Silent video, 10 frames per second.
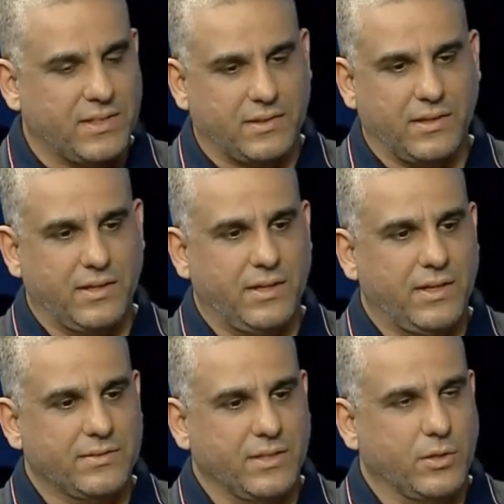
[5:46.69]

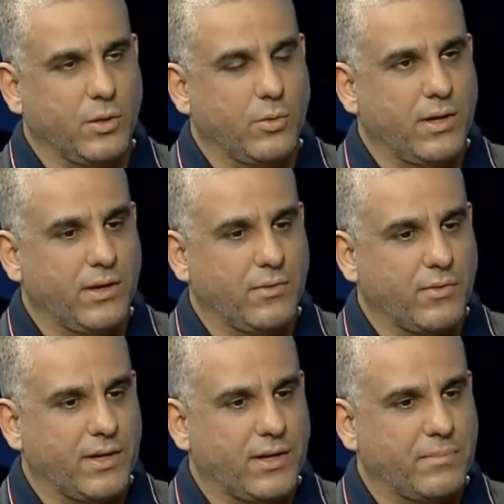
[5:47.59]
they'll go
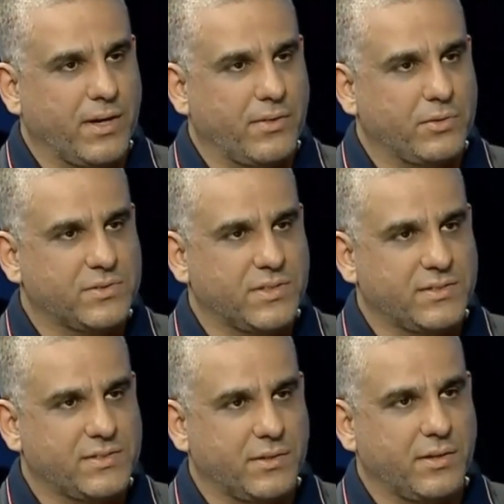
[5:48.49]
run and buy those
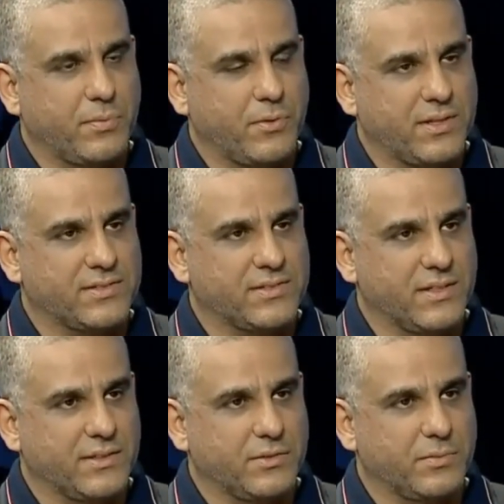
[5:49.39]
security products
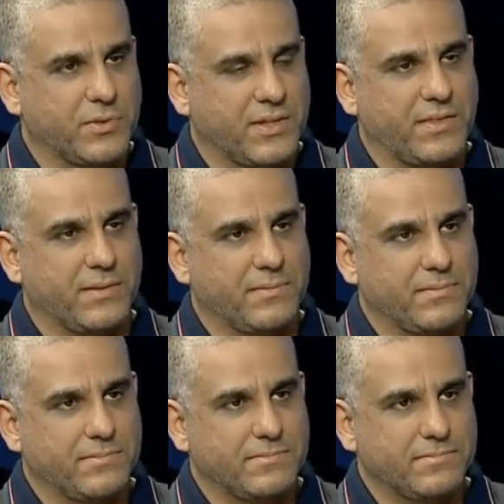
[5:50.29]
to protect them.